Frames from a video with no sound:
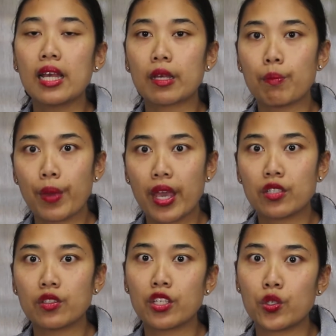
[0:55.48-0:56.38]
compared
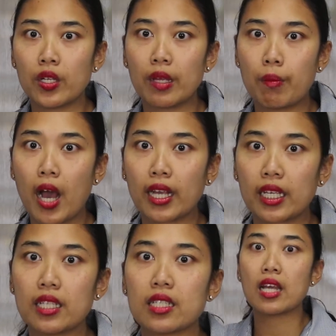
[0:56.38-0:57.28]
to the unit
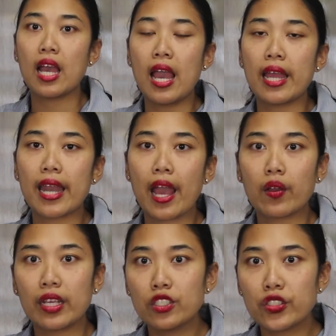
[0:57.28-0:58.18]
market. Now,
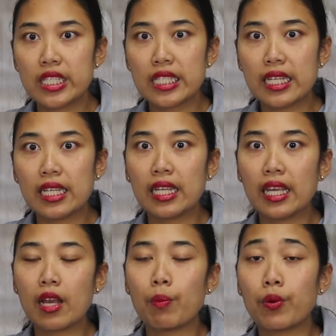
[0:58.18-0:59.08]

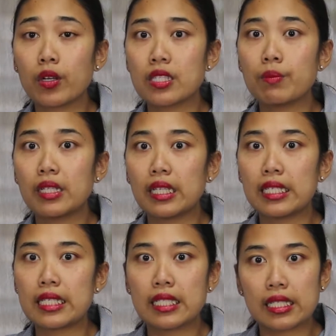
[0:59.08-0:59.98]
interestingly, approximately
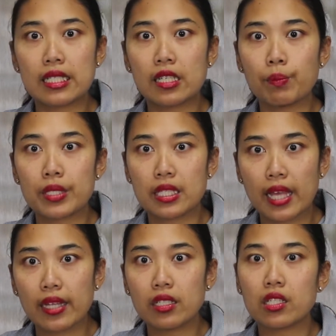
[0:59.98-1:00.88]

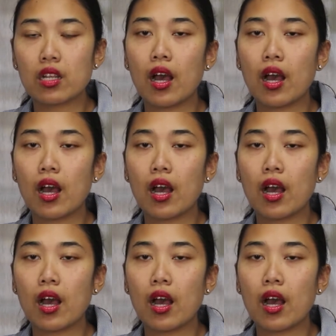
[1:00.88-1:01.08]
60%